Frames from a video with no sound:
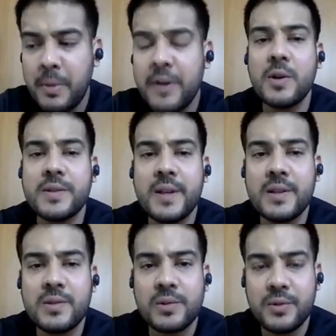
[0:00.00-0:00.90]
But of course,
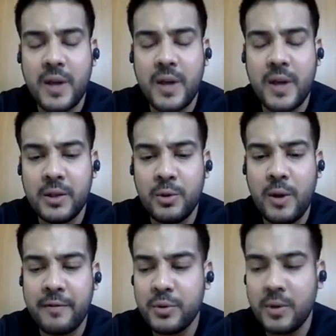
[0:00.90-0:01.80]
there is also, I mean,
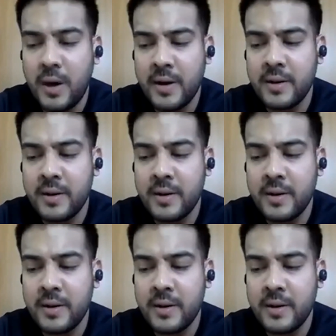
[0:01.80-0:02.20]
you have to